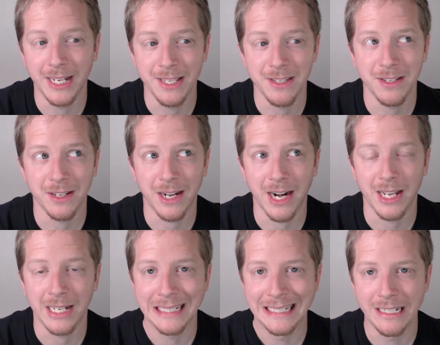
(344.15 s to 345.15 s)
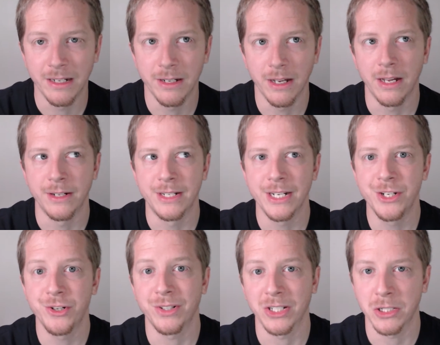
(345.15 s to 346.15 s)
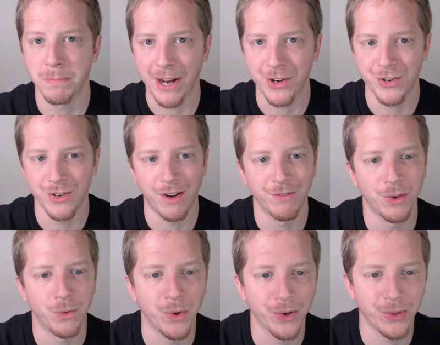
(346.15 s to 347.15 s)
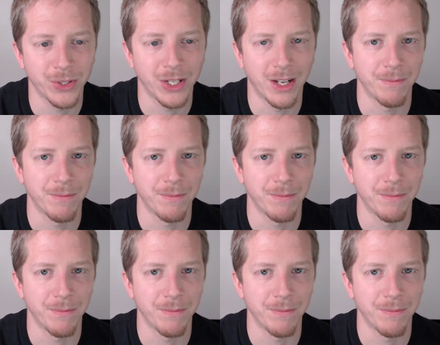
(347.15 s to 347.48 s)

it's kind of like a digital expansion of the world.